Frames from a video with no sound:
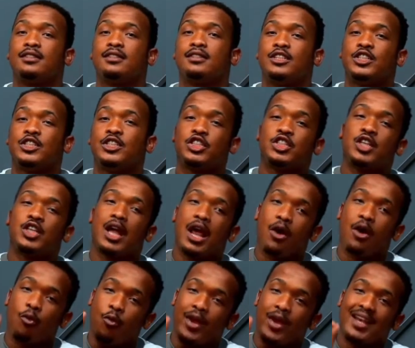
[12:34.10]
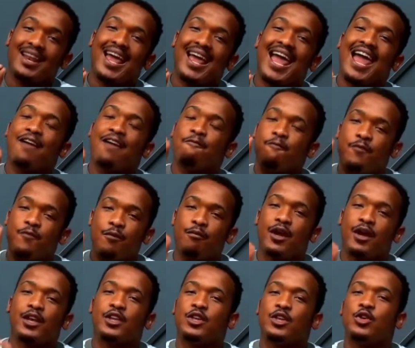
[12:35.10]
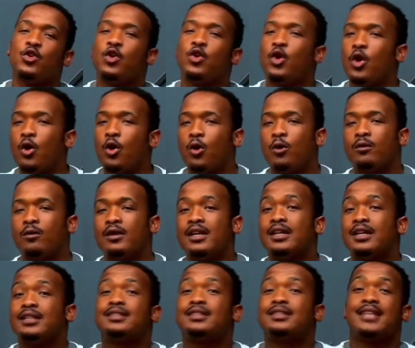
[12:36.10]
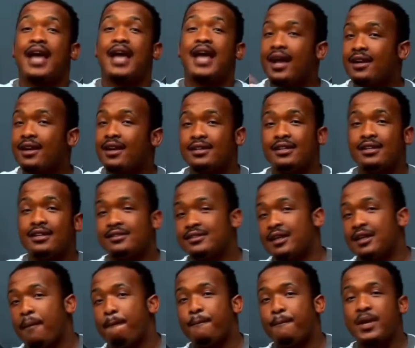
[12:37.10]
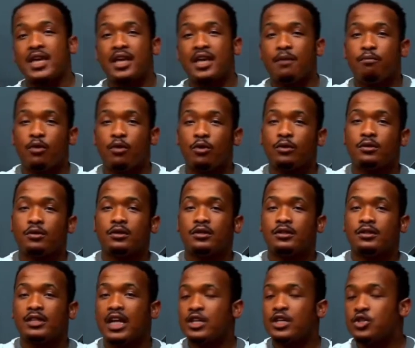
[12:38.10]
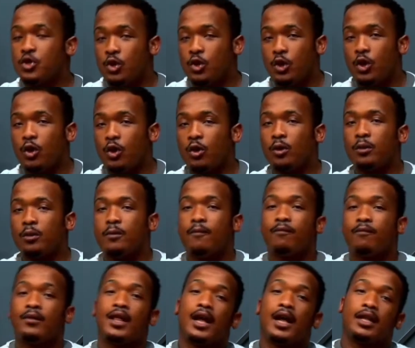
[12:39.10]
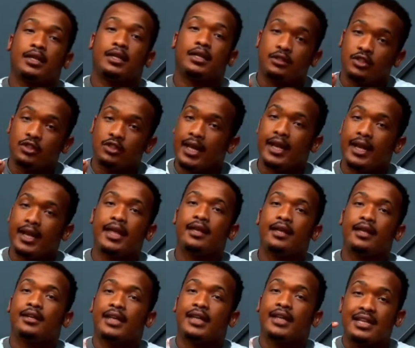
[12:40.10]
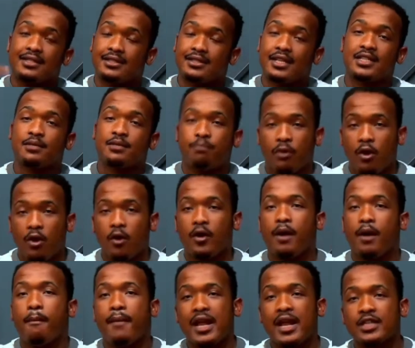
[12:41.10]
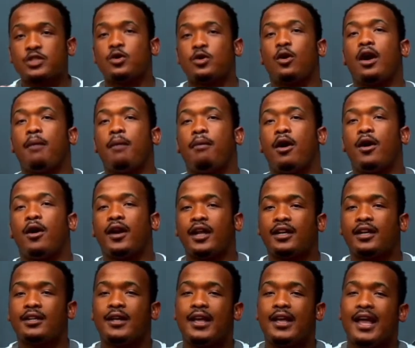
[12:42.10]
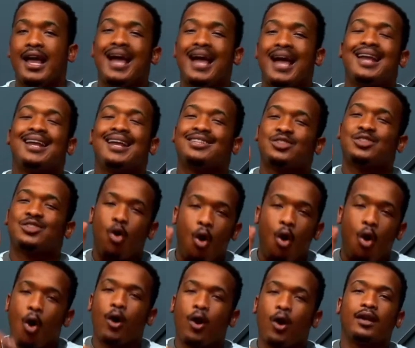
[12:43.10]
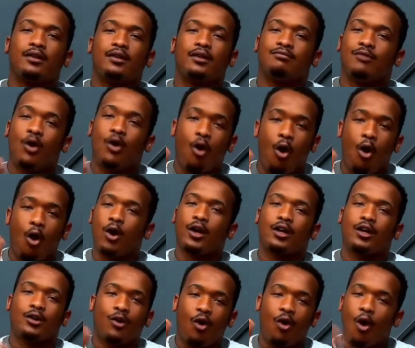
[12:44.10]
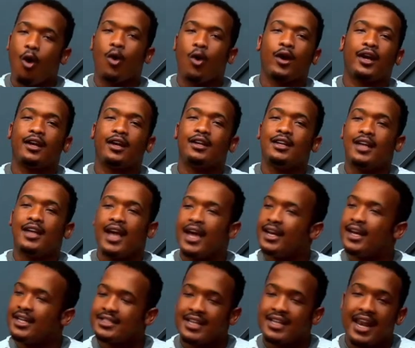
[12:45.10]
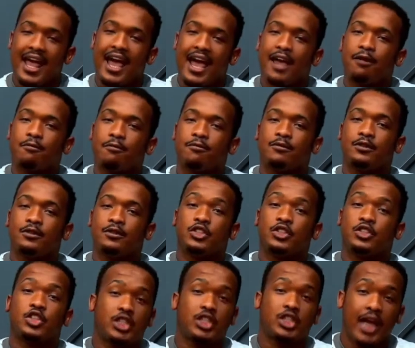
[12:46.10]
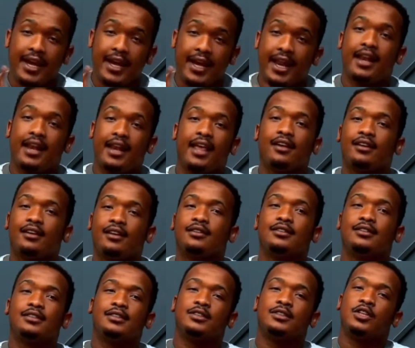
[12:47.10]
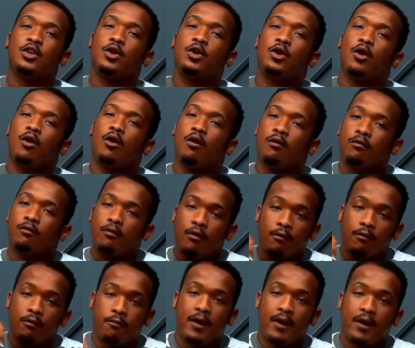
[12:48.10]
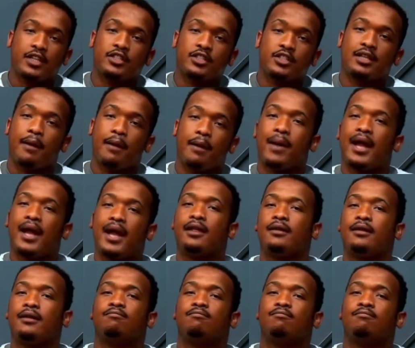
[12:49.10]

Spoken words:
share with everybody you know, tag some people that you know that Charlie, there is this program, Let's Talk About It, and it's on, and it's live. Share the link, you know, flash somebody.